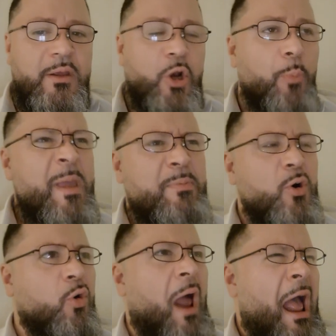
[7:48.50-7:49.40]
You know,
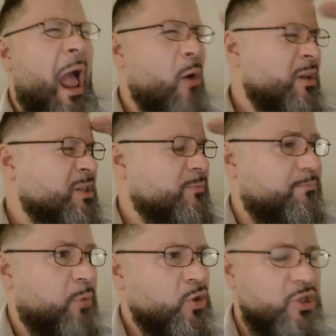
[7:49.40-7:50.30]
people cry, how could this
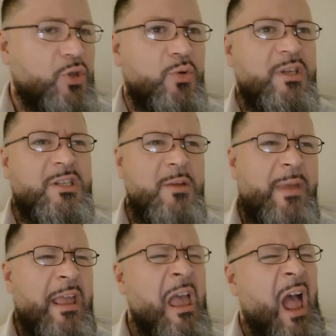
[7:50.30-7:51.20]
person do this to
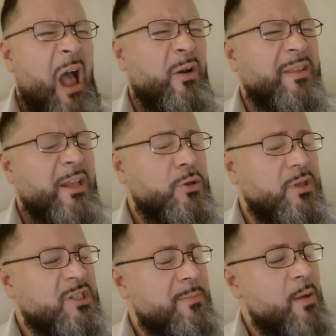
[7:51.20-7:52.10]
me? How could they do
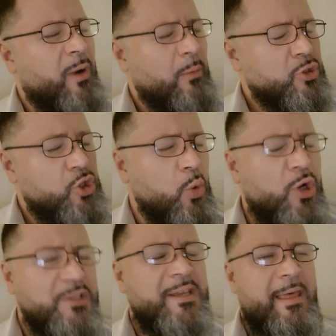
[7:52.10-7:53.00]
this to me when I was so
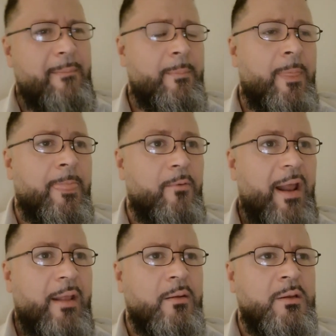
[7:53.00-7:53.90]
good to them,
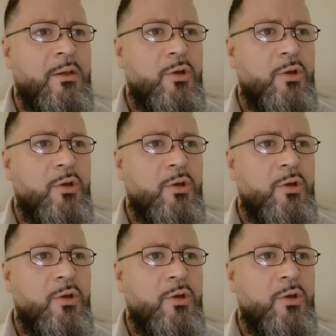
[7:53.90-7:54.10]
right?